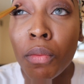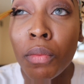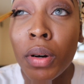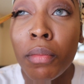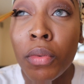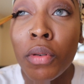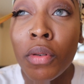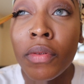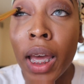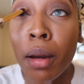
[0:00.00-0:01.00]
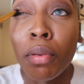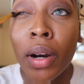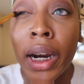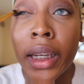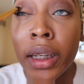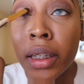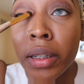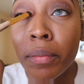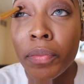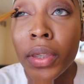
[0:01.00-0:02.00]
removed that
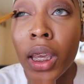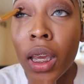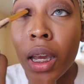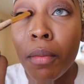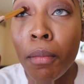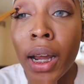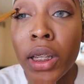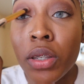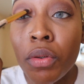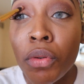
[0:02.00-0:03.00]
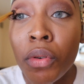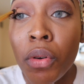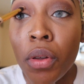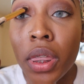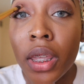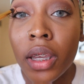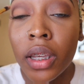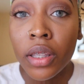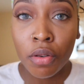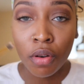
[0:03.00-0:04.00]
bracket, my tooth,
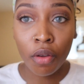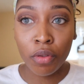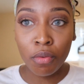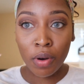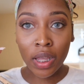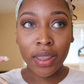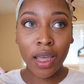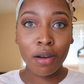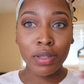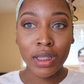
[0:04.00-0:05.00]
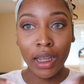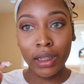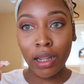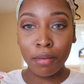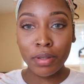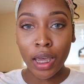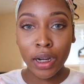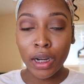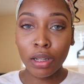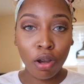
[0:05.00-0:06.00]
you know, the one that was like
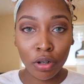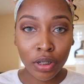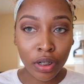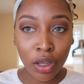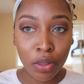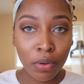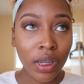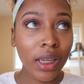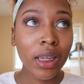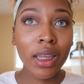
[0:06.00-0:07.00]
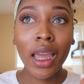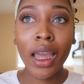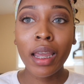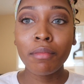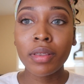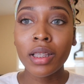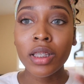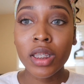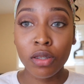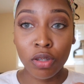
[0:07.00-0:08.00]
lopsided and longer than the other one, it came,
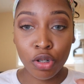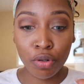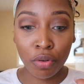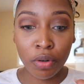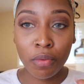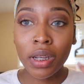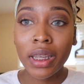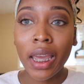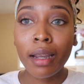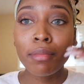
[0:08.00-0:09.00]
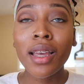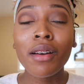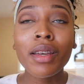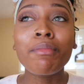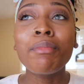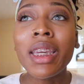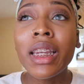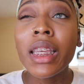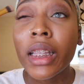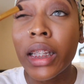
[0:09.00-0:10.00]
the shorter one came down
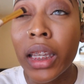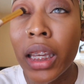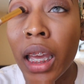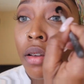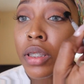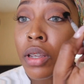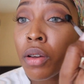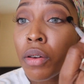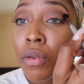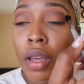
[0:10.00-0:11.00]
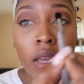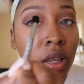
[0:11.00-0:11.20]
immediately. Also,